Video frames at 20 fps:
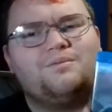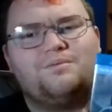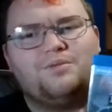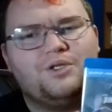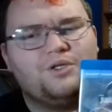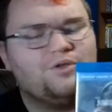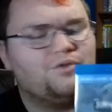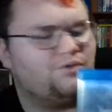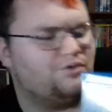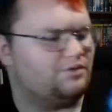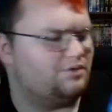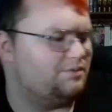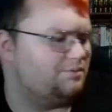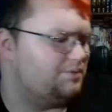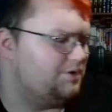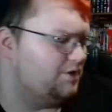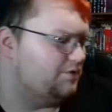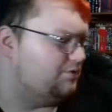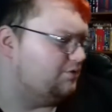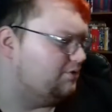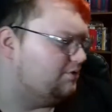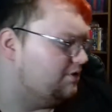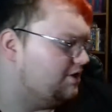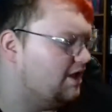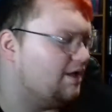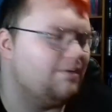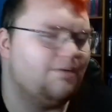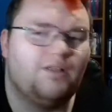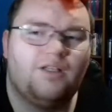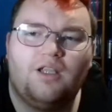Beautiful, beautiful.
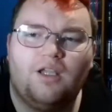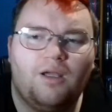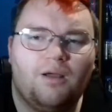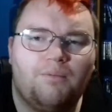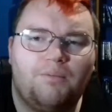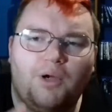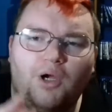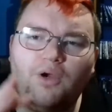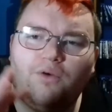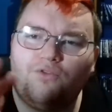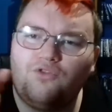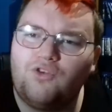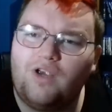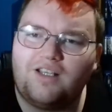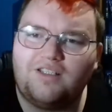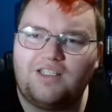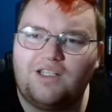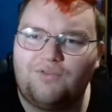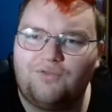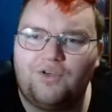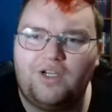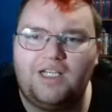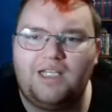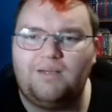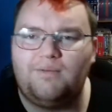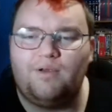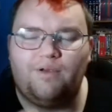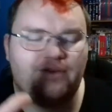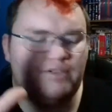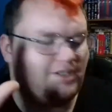Both Jurassic
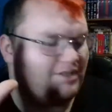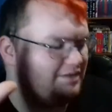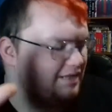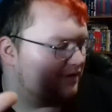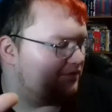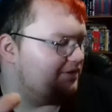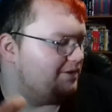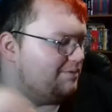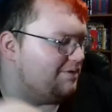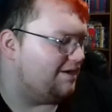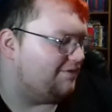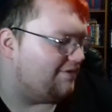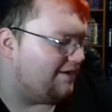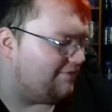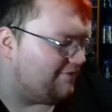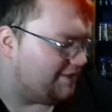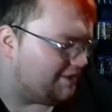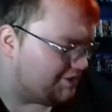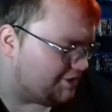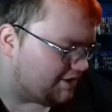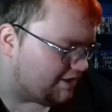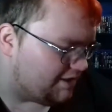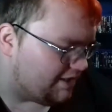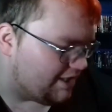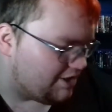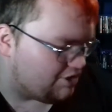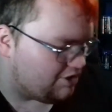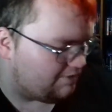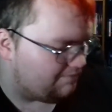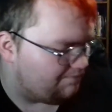3D movies are definitely worth having in your
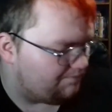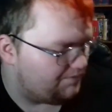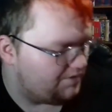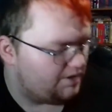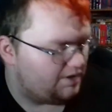collection.